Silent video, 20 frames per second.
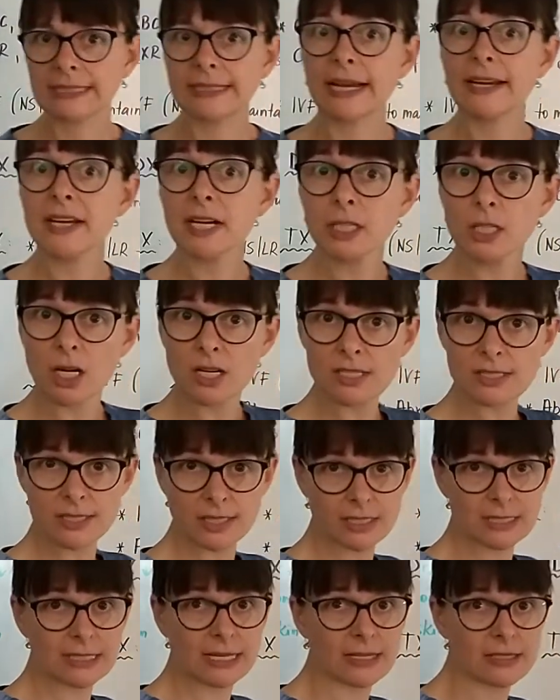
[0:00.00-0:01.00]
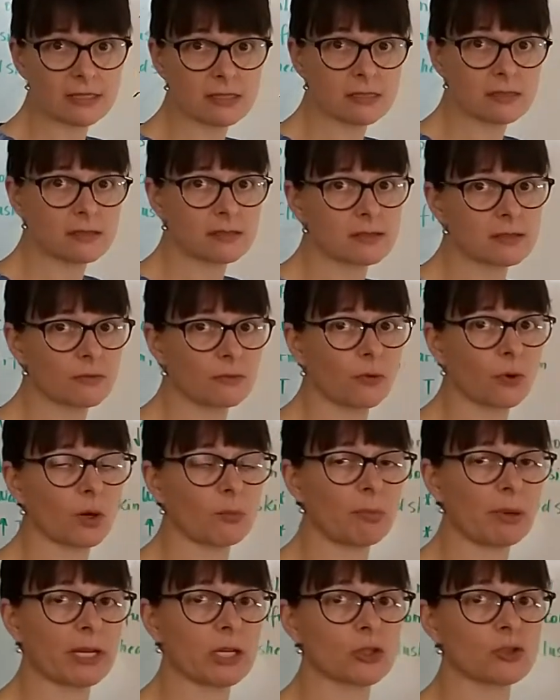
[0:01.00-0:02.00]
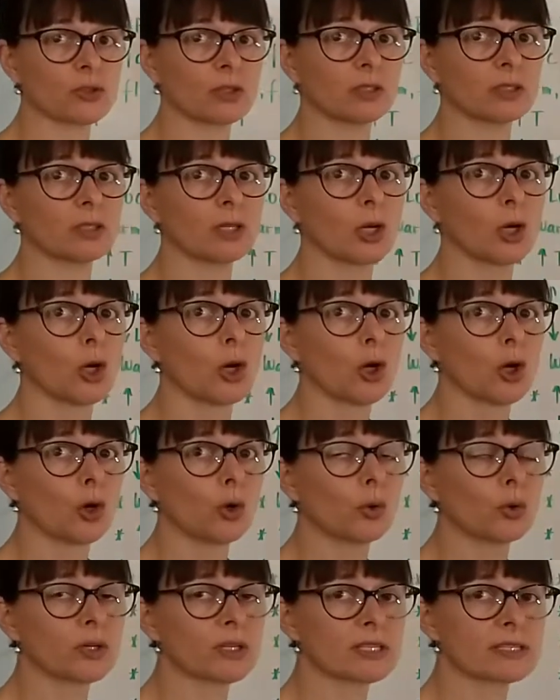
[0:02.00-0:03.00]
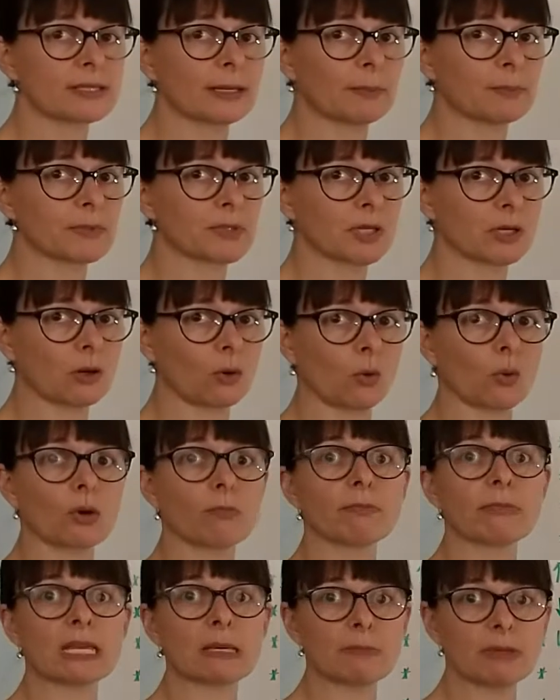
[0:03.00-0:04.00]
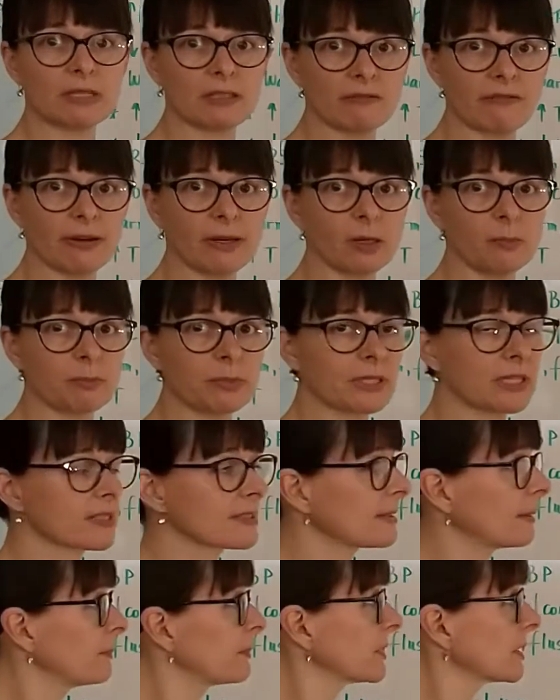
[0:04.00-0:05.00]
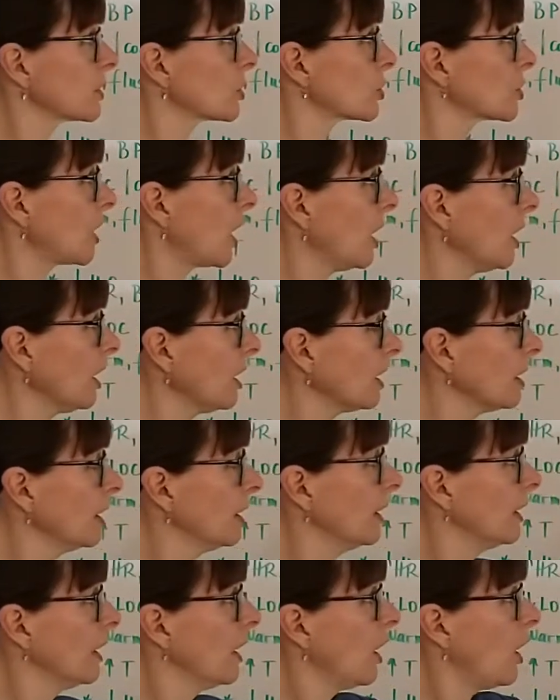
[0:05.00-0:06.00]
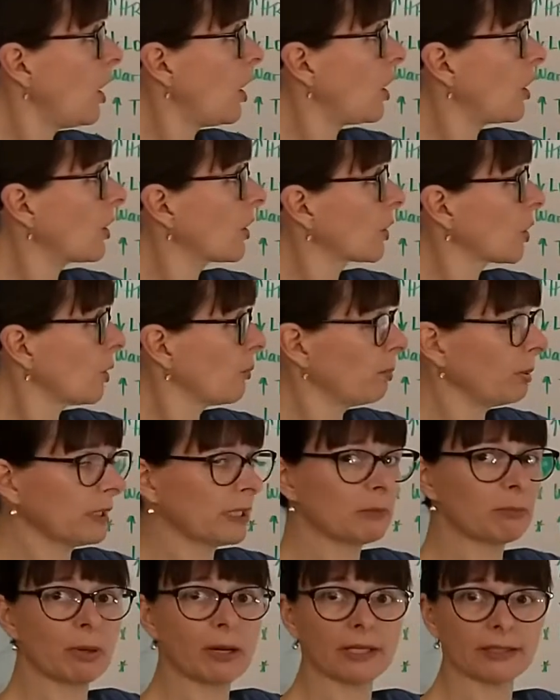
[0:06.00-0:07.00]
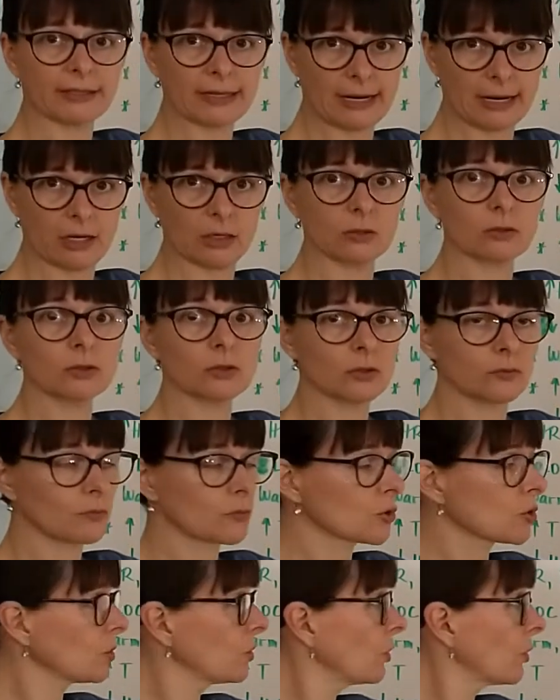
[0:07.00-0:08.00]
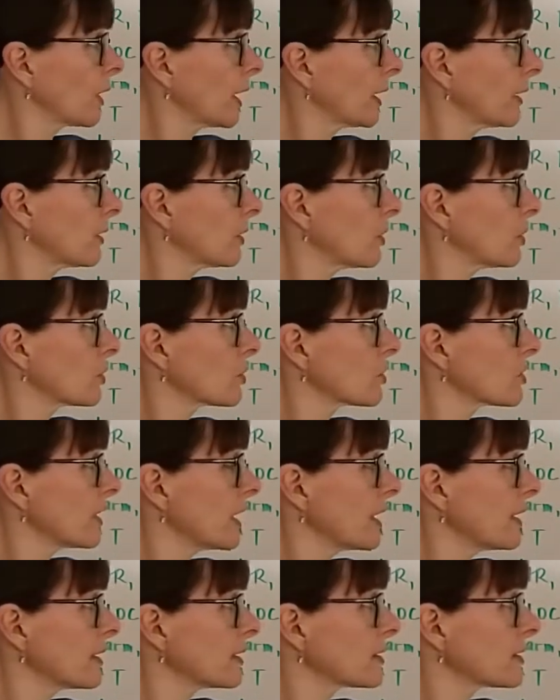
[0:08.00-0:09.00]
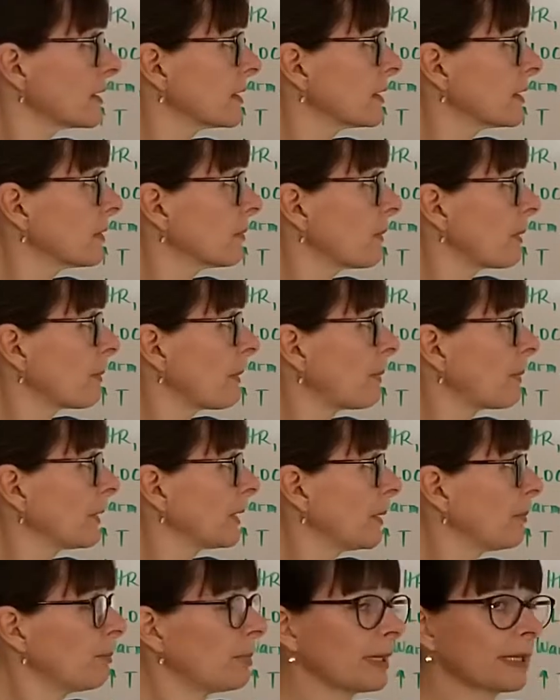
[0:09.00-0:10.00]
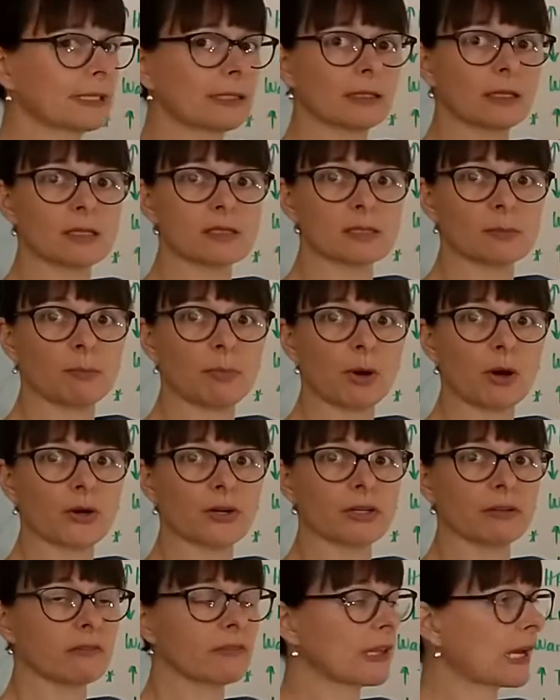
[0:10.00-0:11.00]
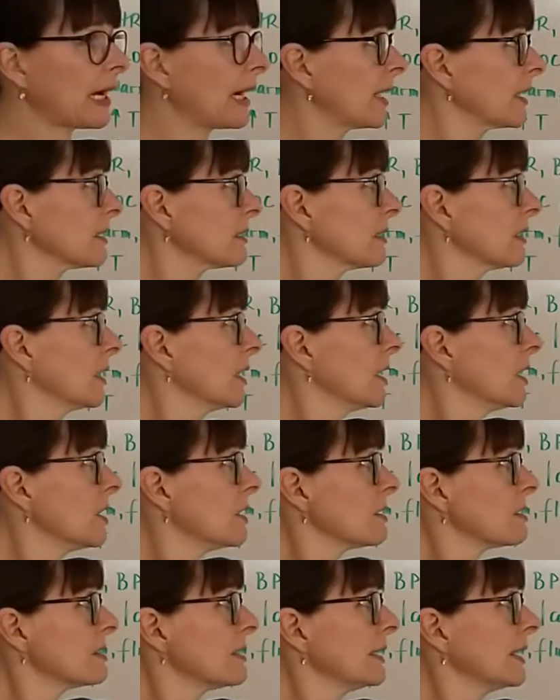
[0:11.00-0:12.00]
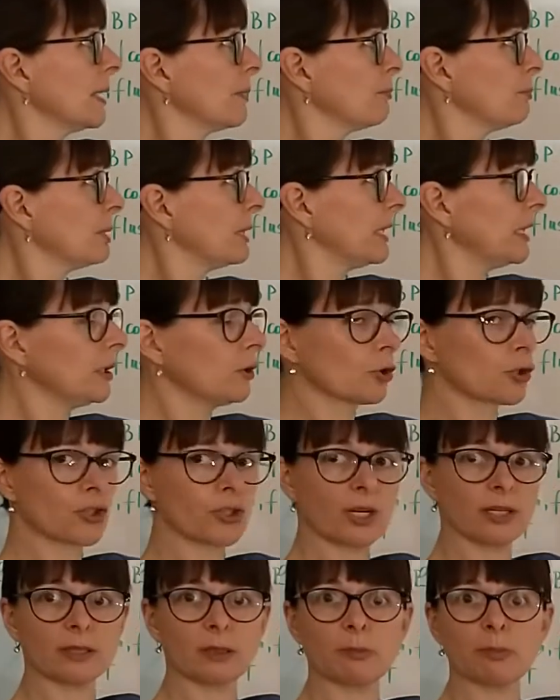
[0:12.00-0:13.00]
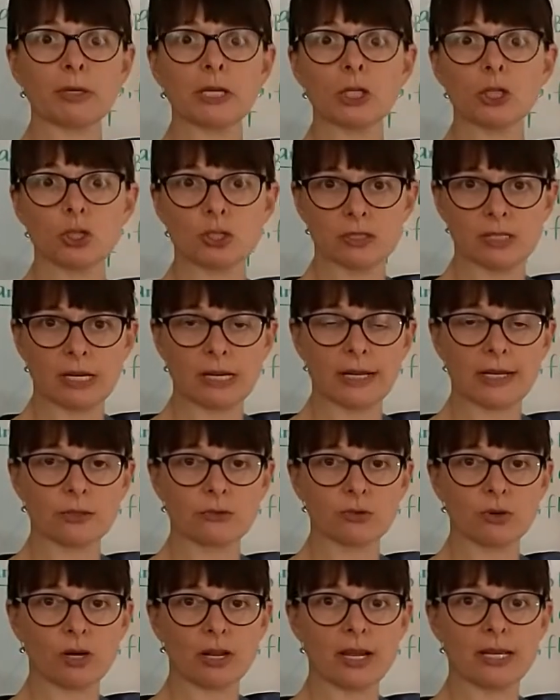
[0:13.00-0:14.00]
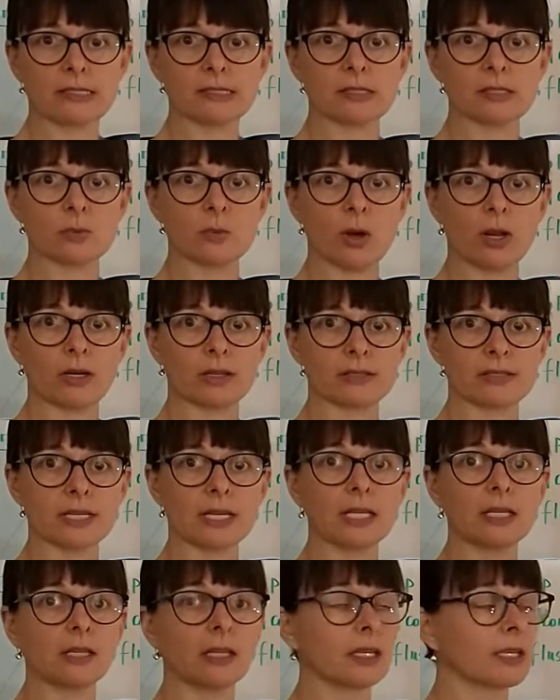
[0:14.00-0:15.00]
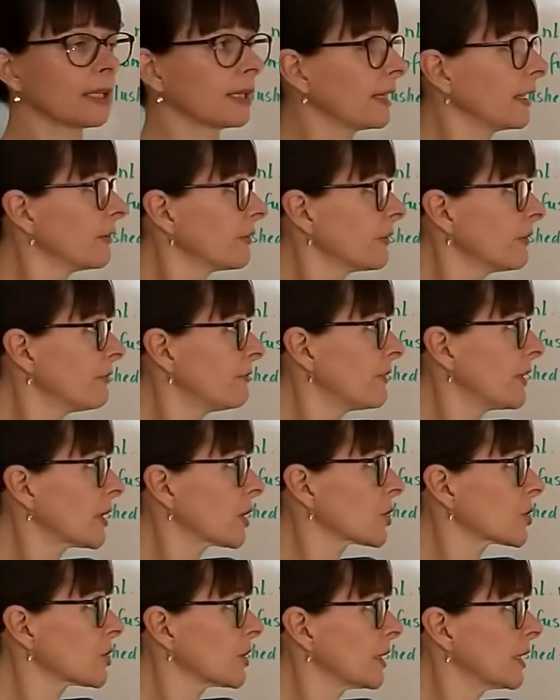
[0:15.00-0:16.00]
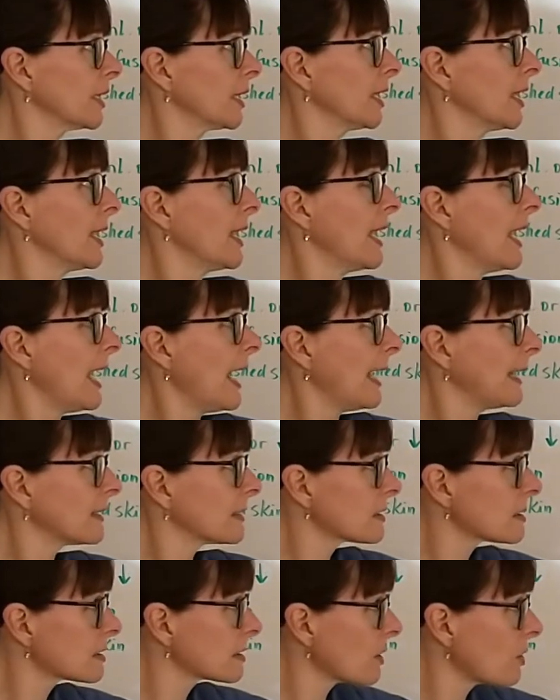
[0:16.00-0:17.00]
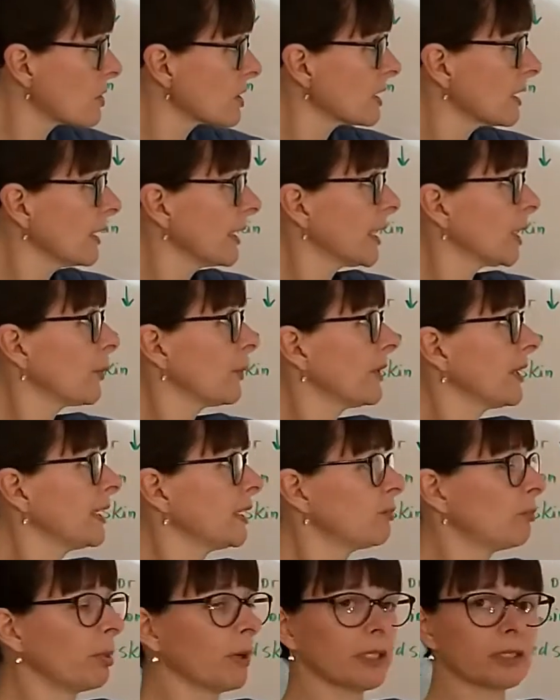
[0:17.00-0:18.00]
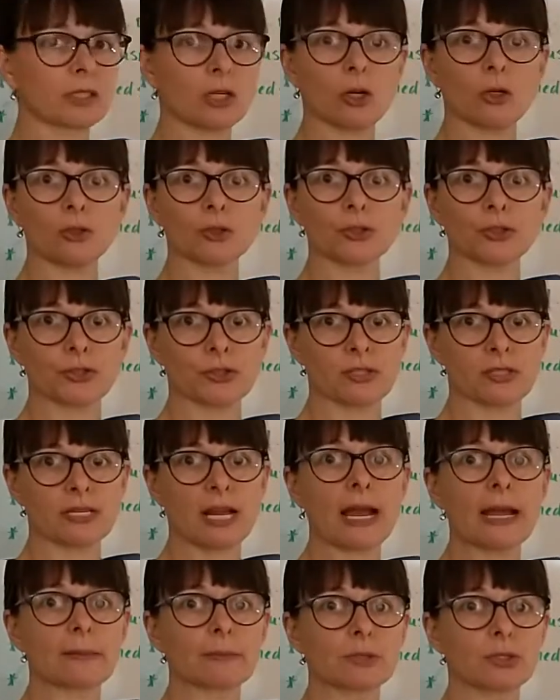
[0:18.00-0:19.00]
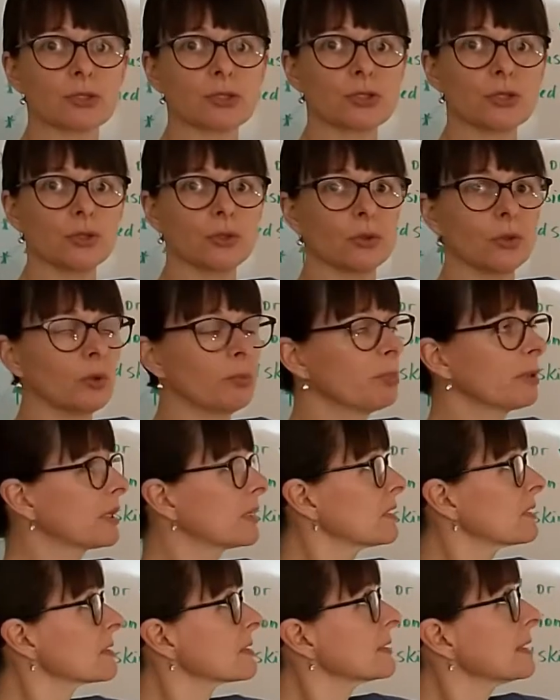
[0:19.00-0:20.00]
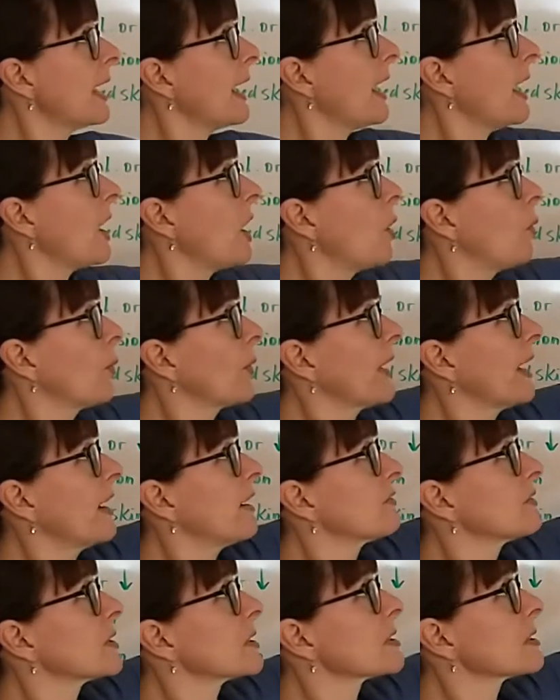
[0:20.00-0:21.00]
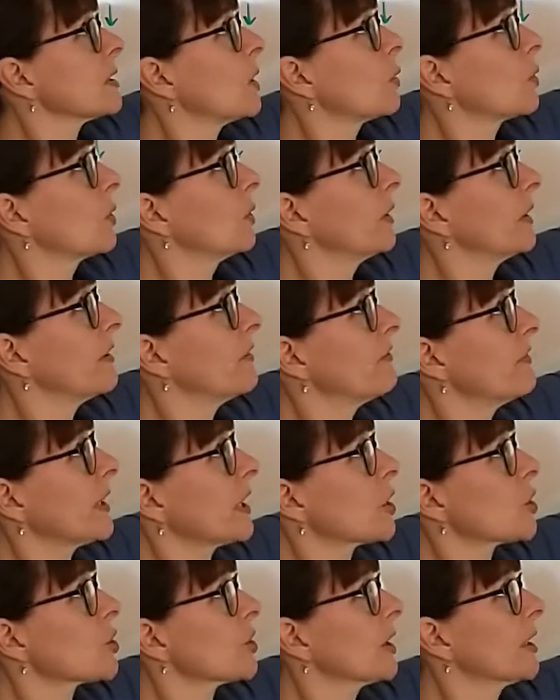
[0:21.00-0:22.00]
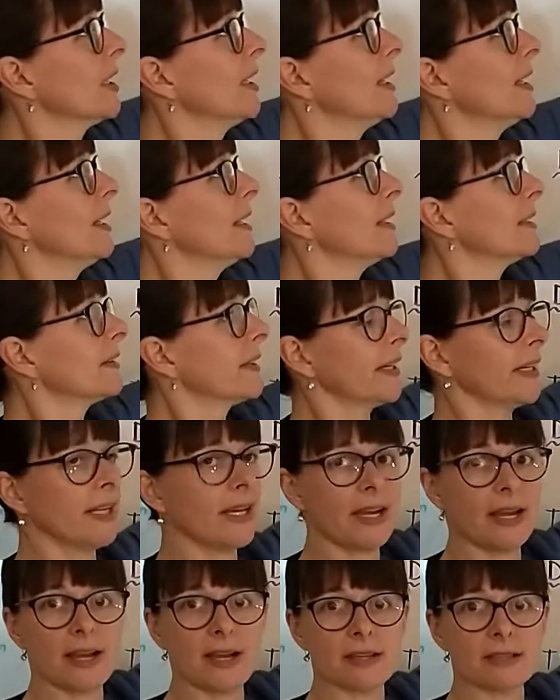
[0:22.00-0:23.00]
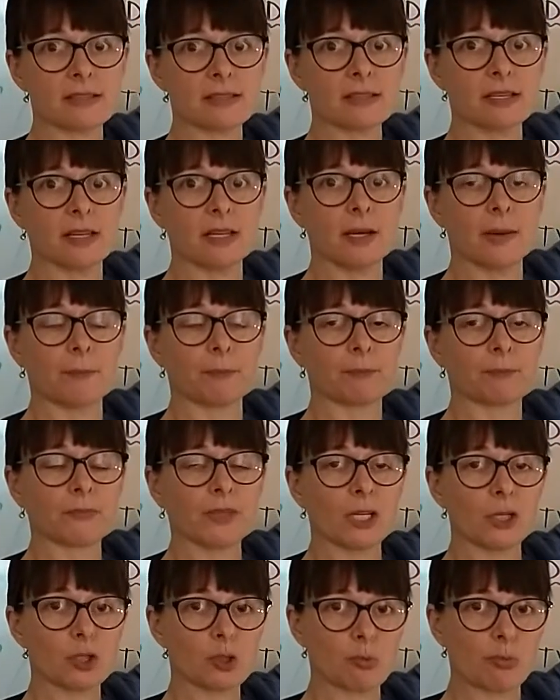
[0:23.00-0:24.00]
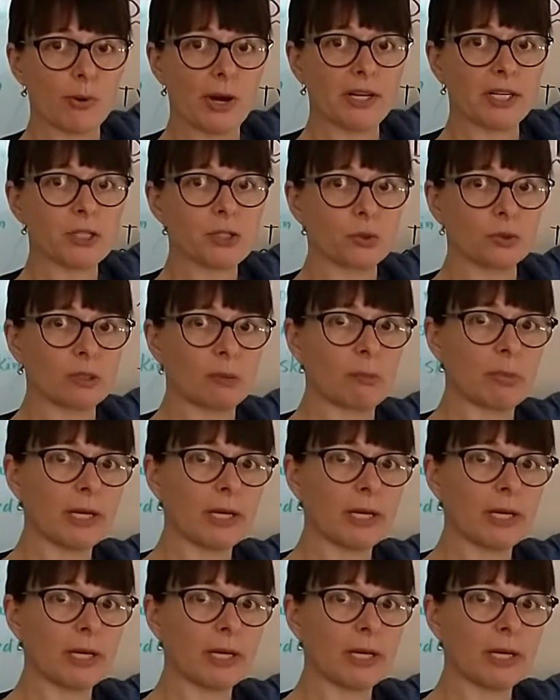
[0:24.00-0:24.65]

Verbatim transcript: Diagnostic tests for a patient who is septic or may be developing septic shock are complete blood count to look at those things and remember the platelets are part of that. CMP to check the patient's electrolytes as well as kidney and liver function. And certainly we need blood cultures times two because now we have this local infection that has spread into the